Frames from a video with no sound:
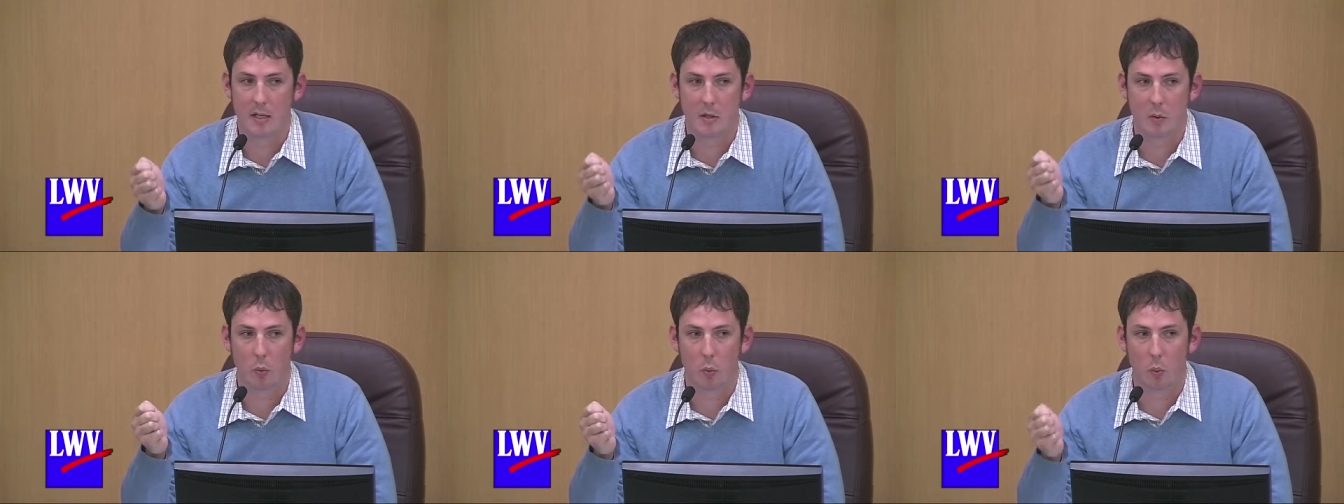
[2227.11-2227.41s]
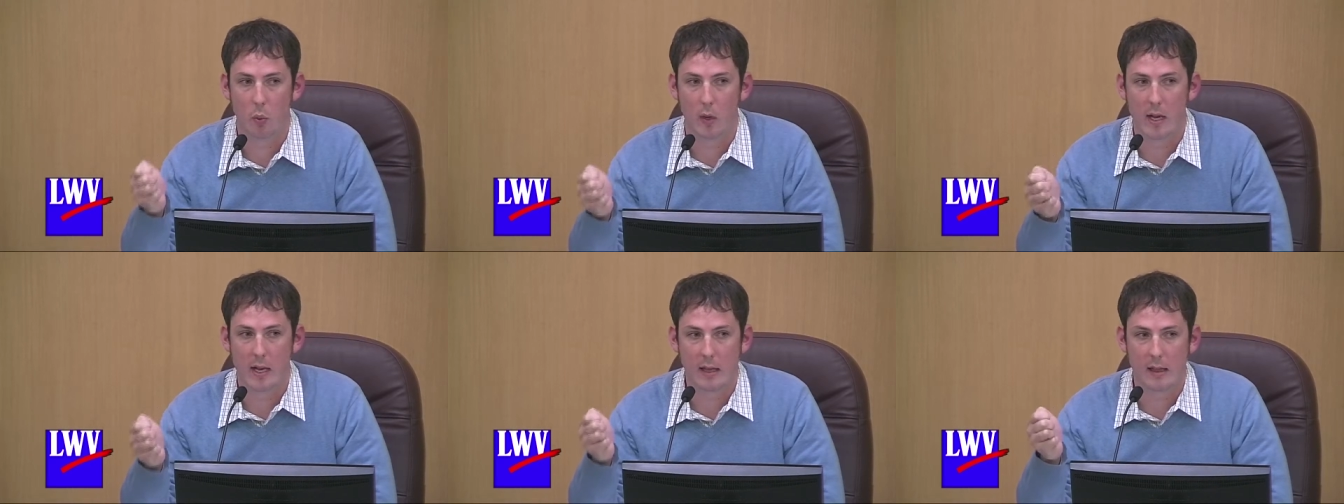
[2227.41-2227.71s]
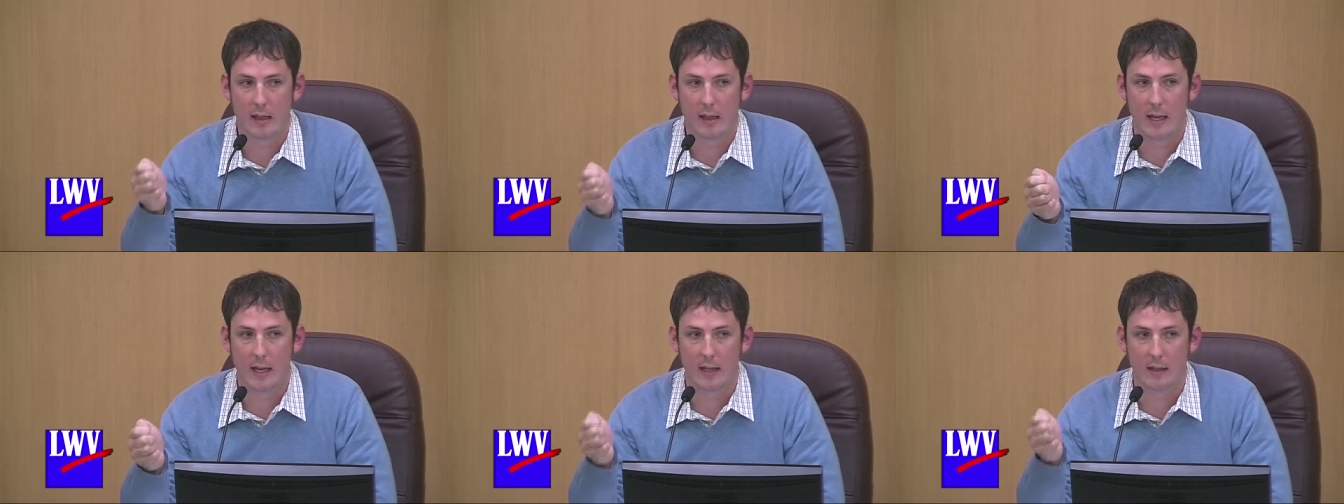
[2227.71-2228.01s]
to
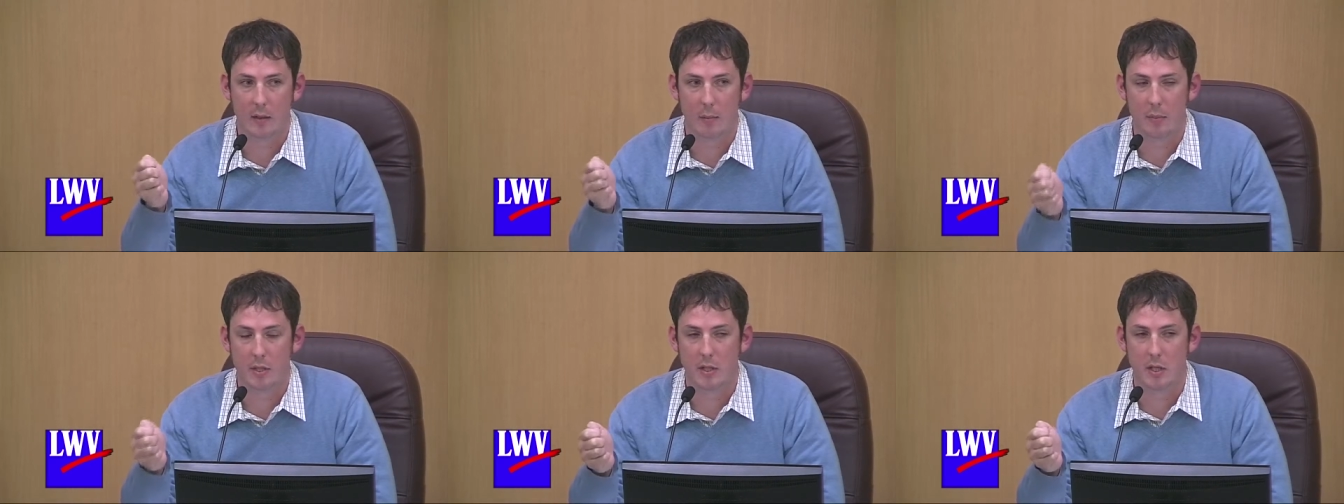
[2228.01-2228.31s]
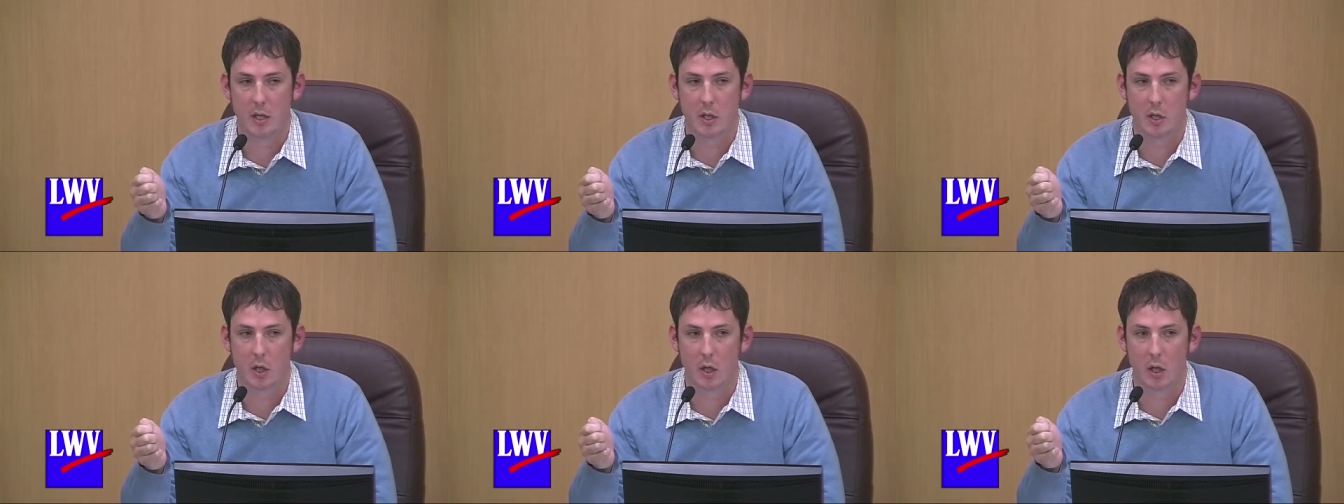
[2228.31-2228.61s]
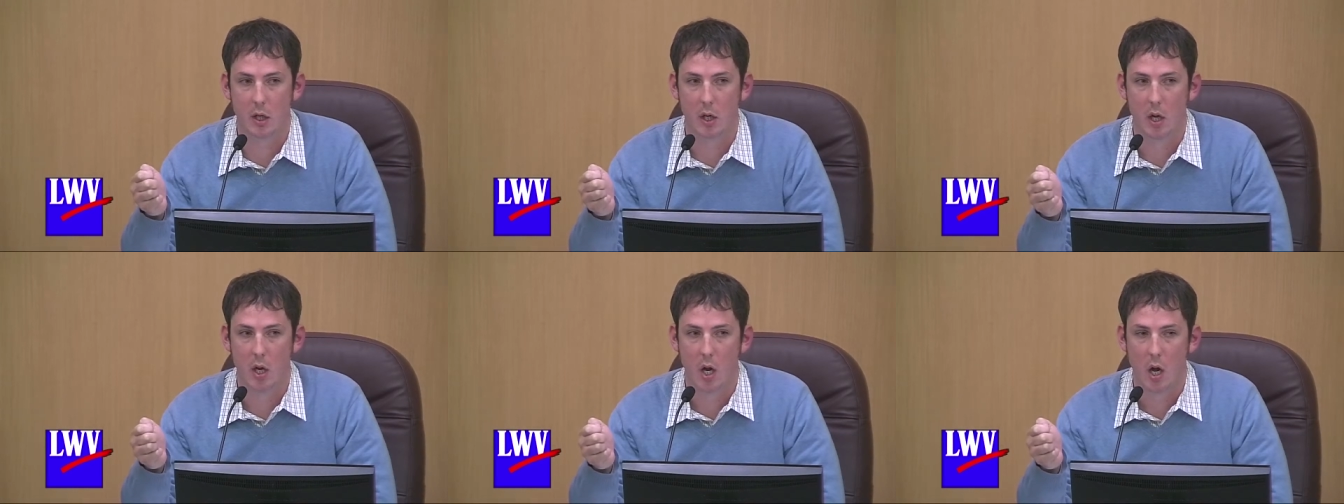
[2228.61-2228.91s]
rethink the
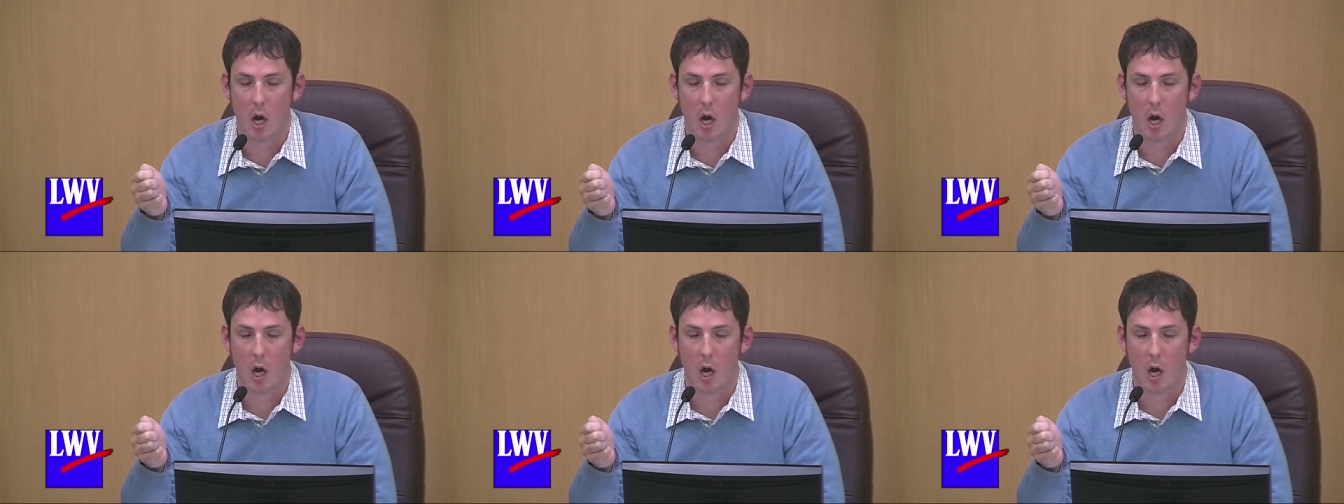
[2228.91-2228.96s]
position